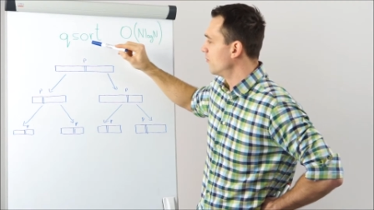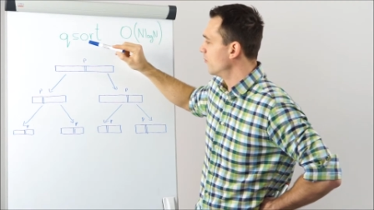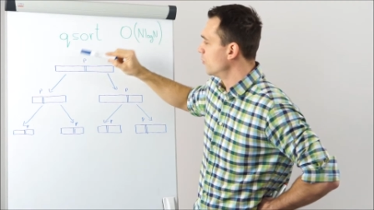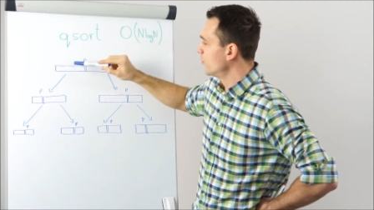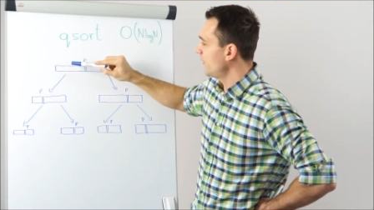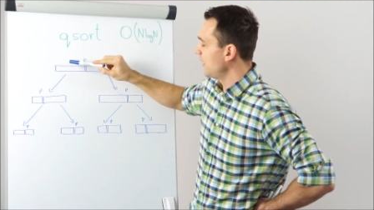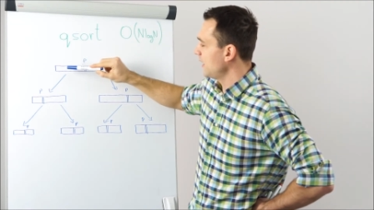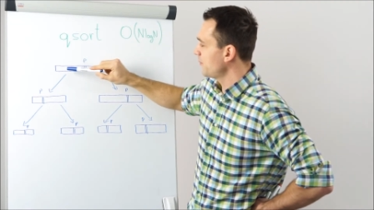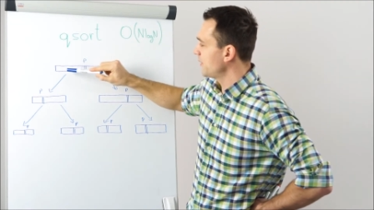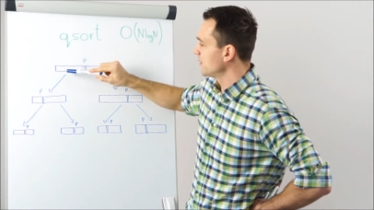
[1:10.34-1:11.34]
move
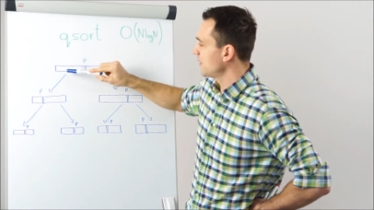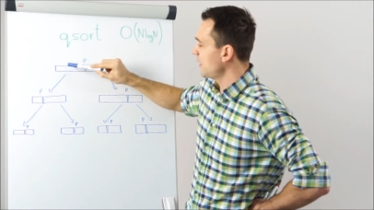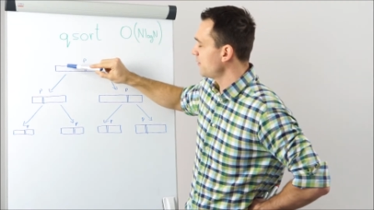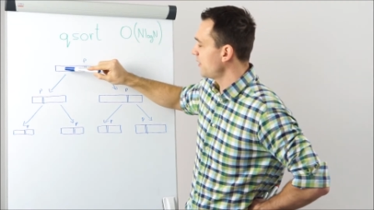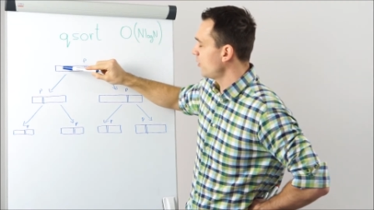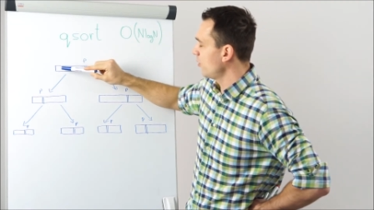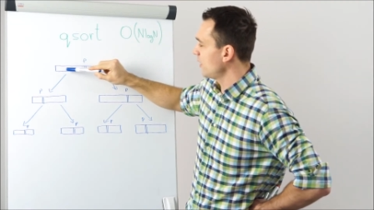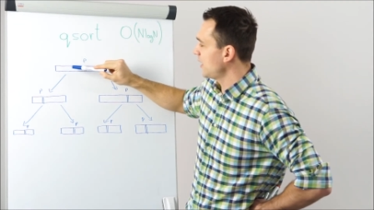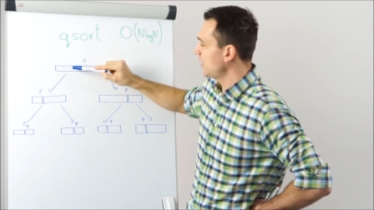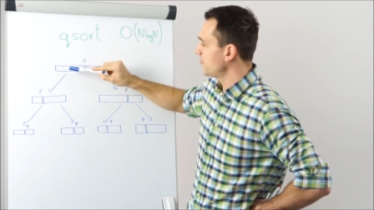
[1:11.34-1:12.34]

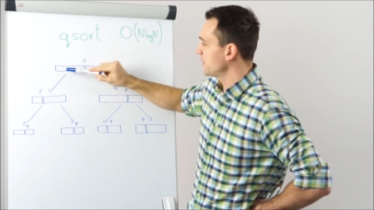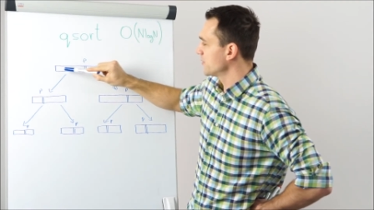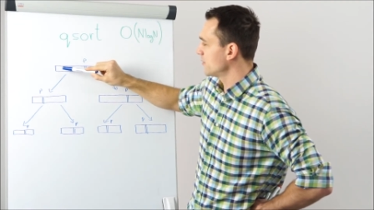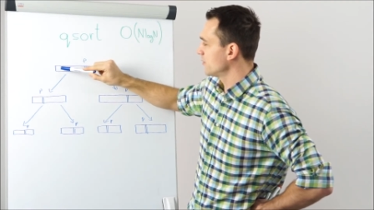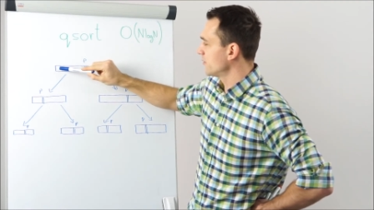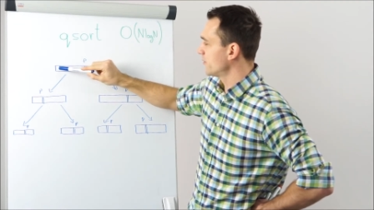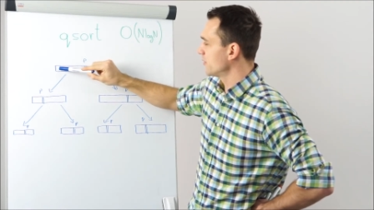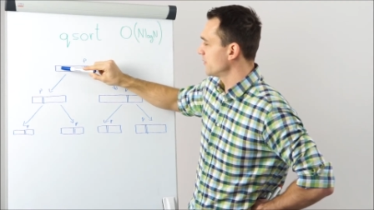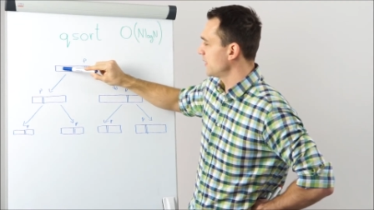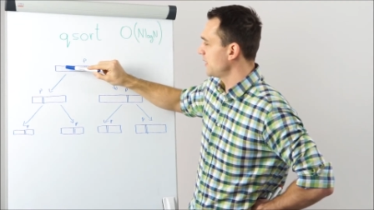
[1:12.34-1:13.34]
all elements
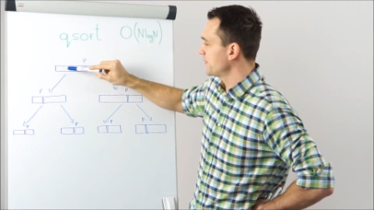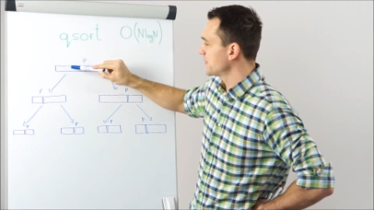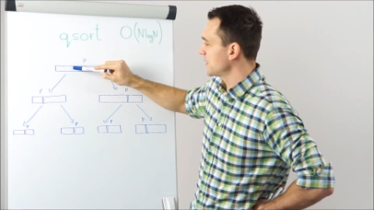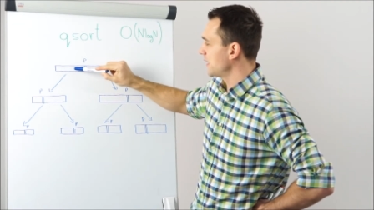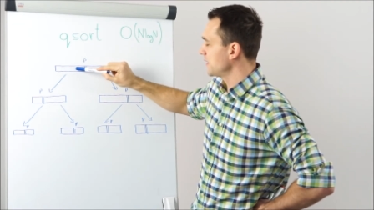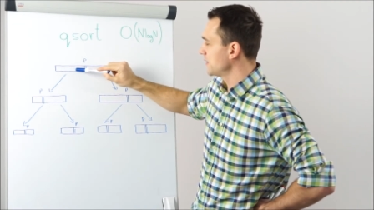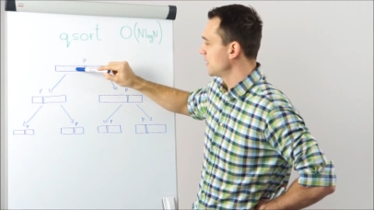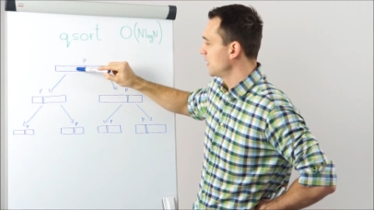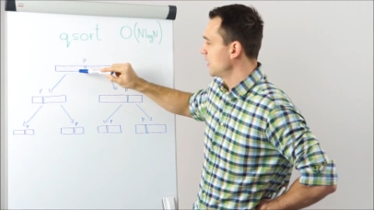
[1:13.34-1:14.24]
from the left side,